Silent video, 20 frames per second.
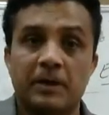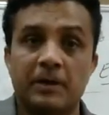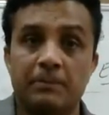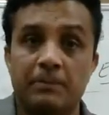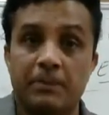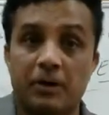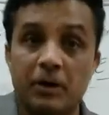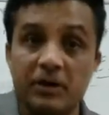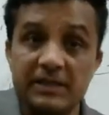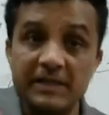
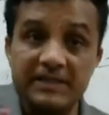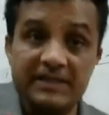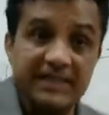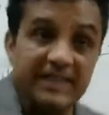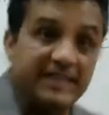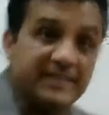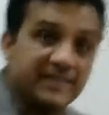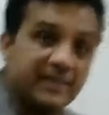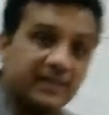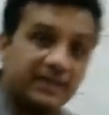Because
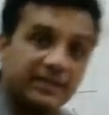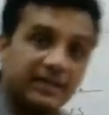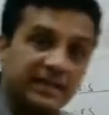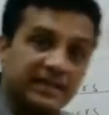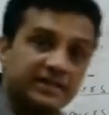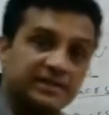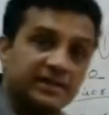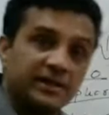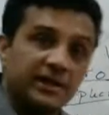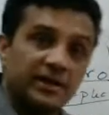these are the
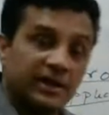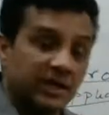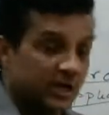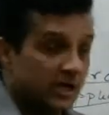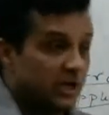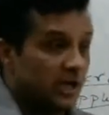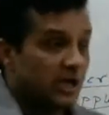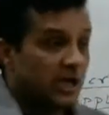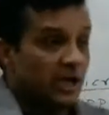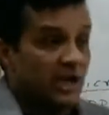things
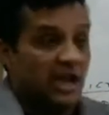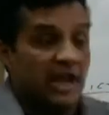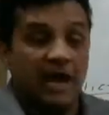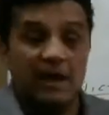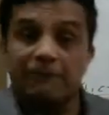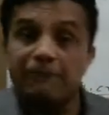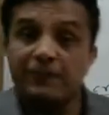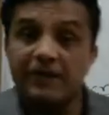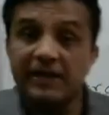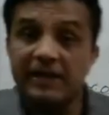
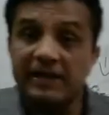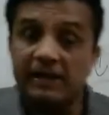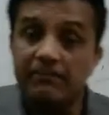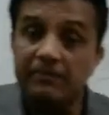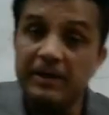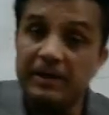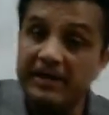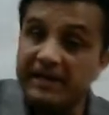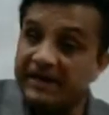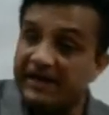every
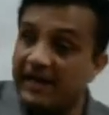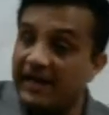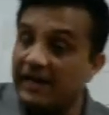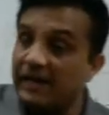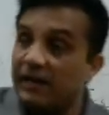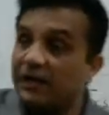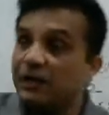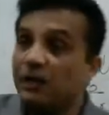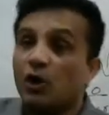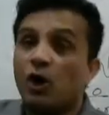company
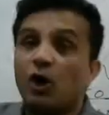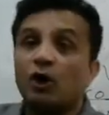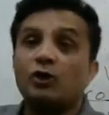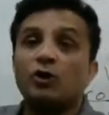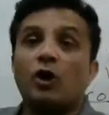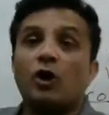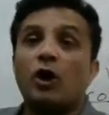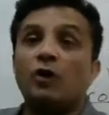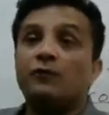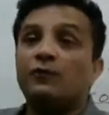
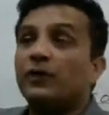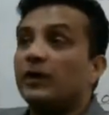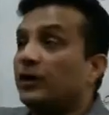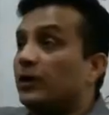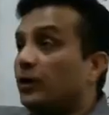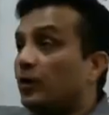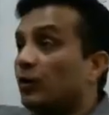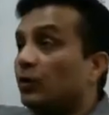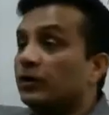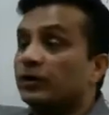cannot offer
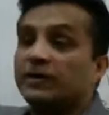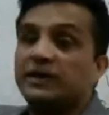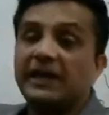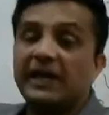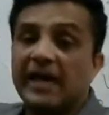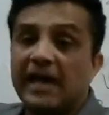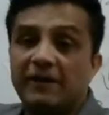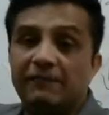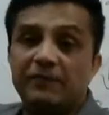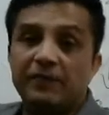local
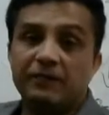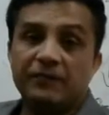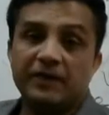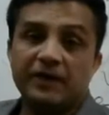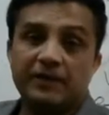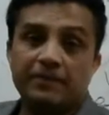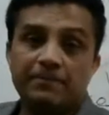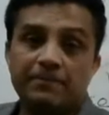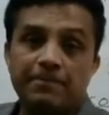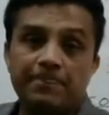
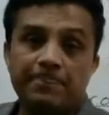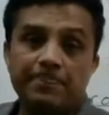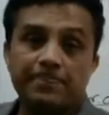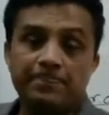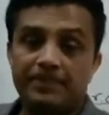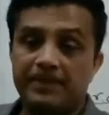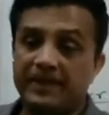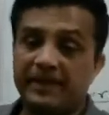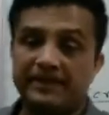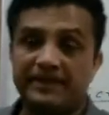everywhere.
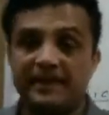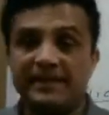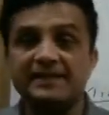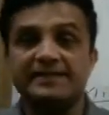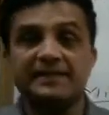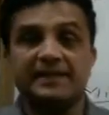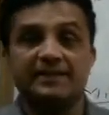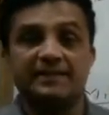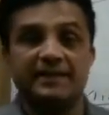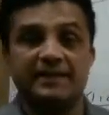Their
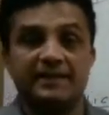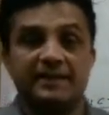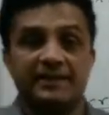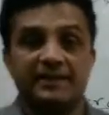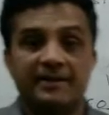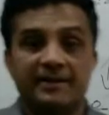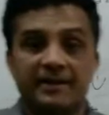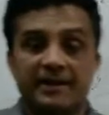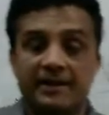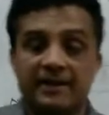things are there.
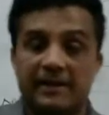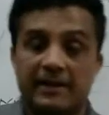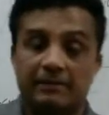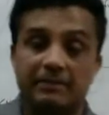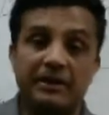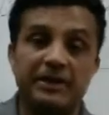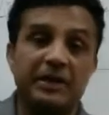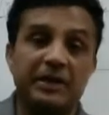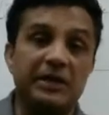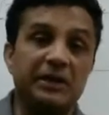
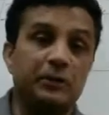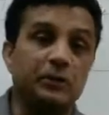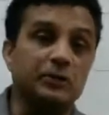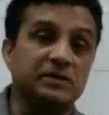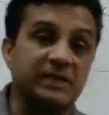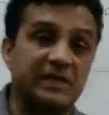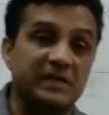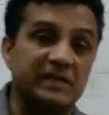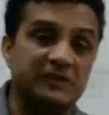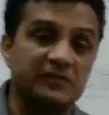Company need to
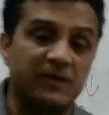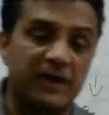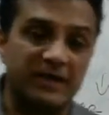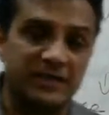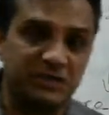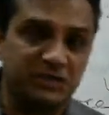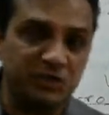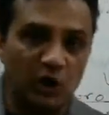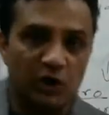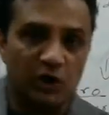
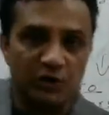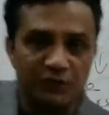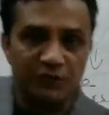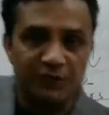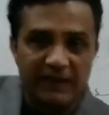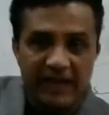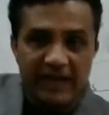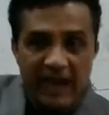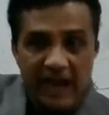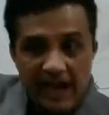satisfy
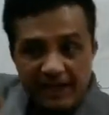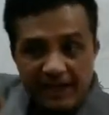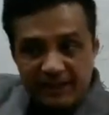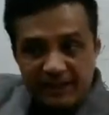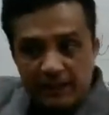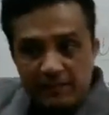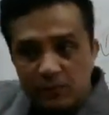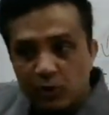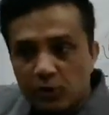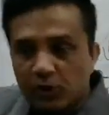geographic and
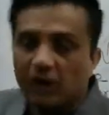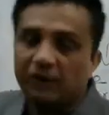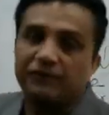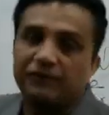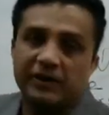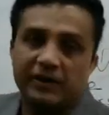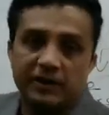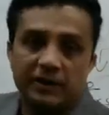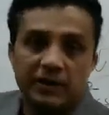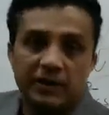
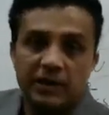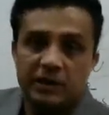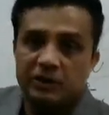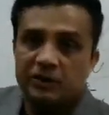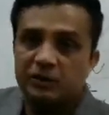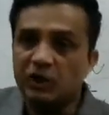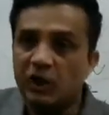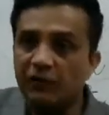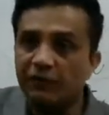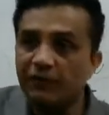demographic.
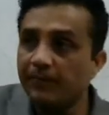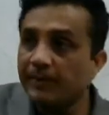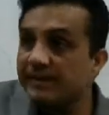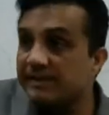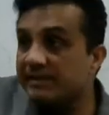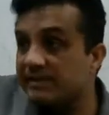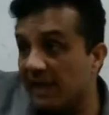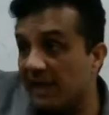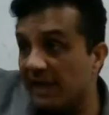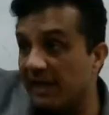Geography
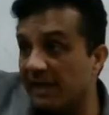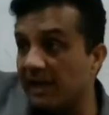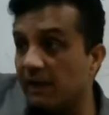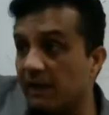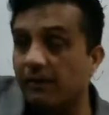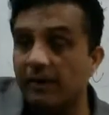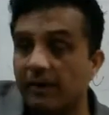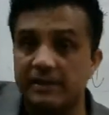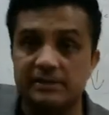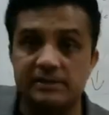means area
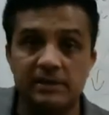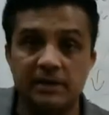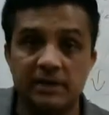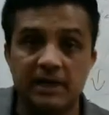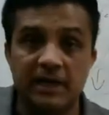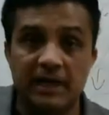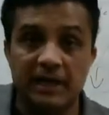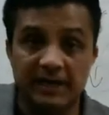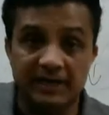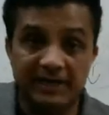wise.
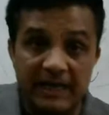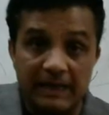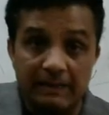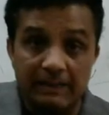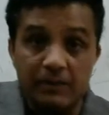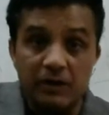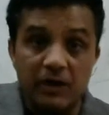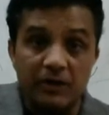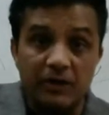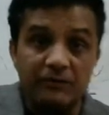
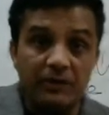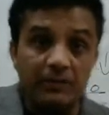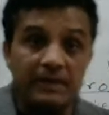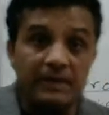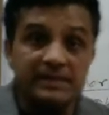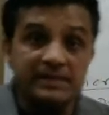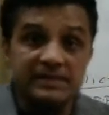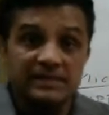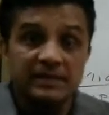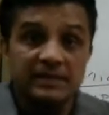Demography
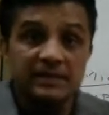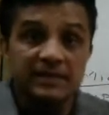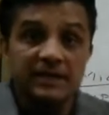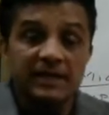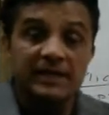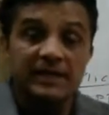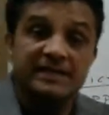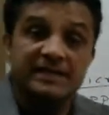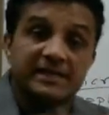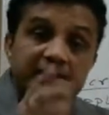means
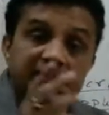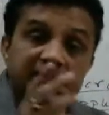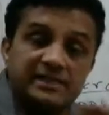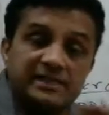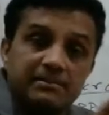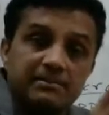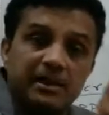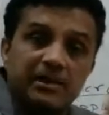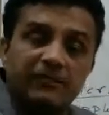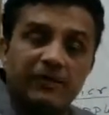
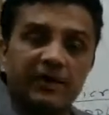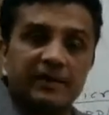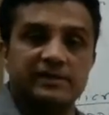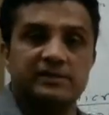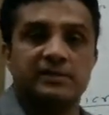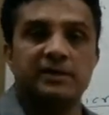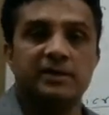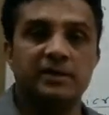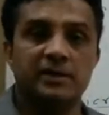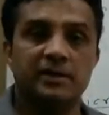customer
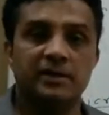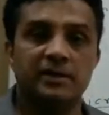wise.